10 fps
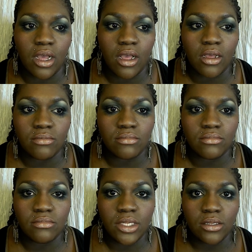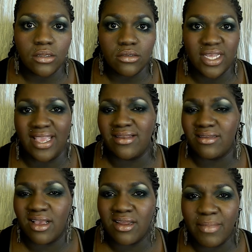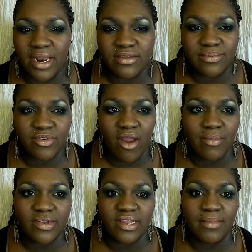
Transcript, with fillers: um, to get a good amount of subscribers.